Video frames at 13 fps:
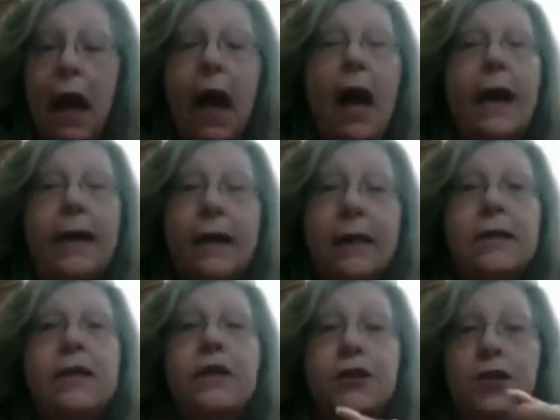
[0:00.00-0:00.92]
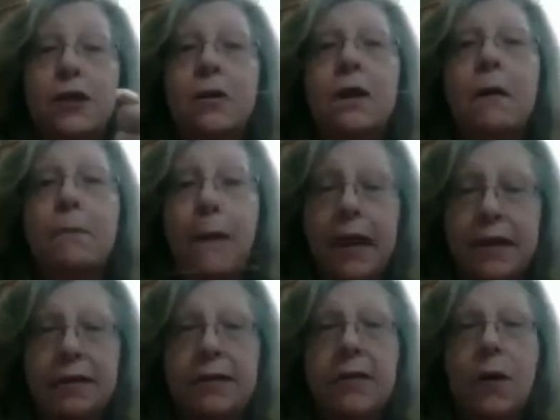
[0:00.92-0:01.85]
I condition my
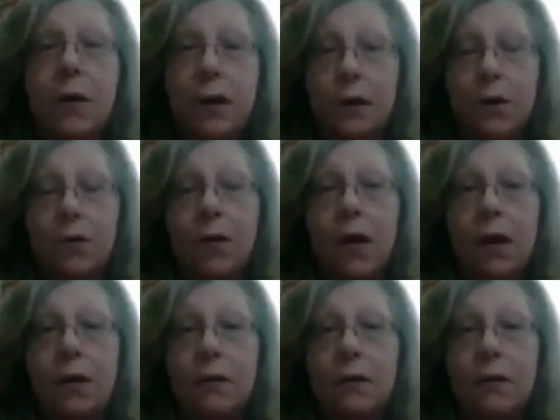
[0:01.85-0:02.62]
sewing thread.